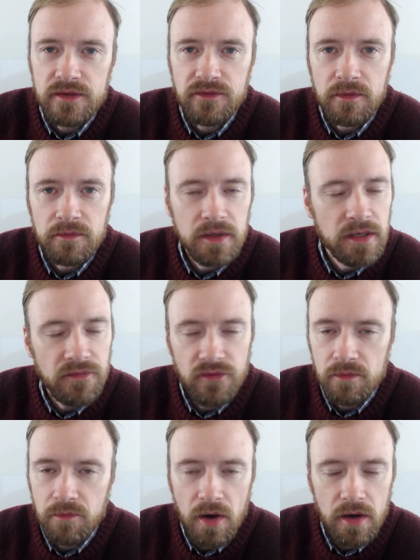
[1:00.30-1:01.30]
from a
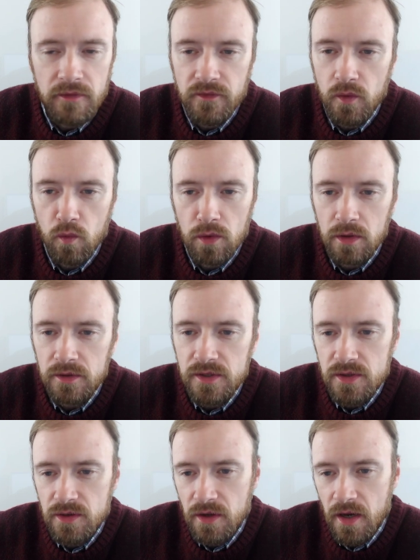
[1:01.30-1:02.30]
different part of the world,
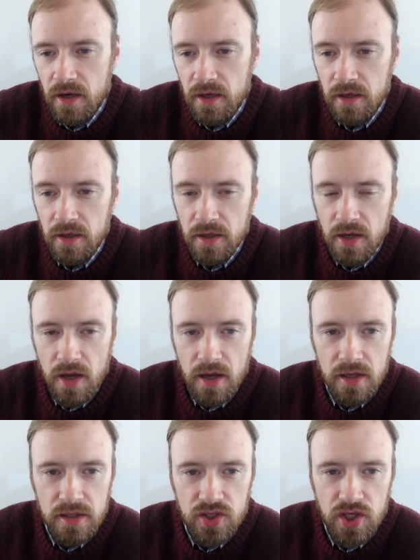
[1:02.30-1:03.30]
so you got to
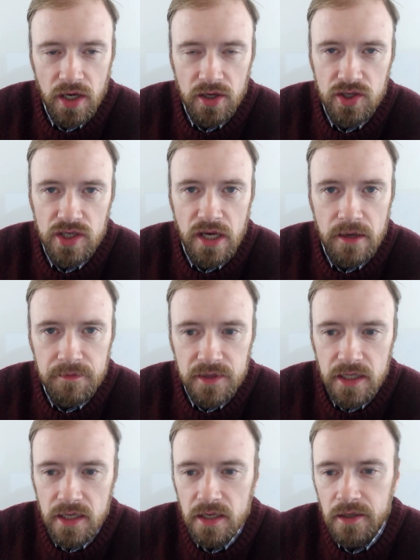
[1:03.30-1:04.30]
check
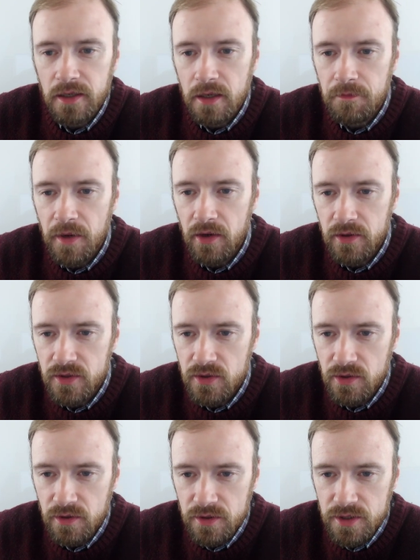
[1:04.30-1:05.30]
GMT and compare it
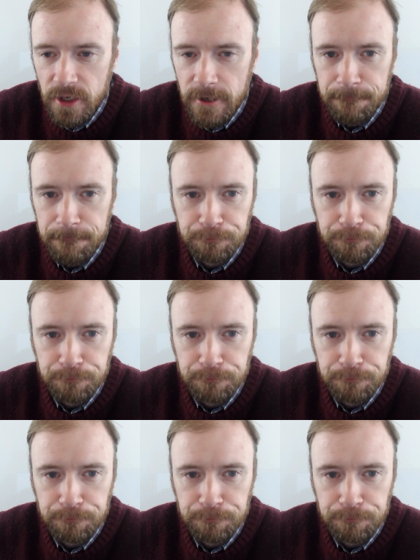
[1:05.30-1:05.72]
to your time.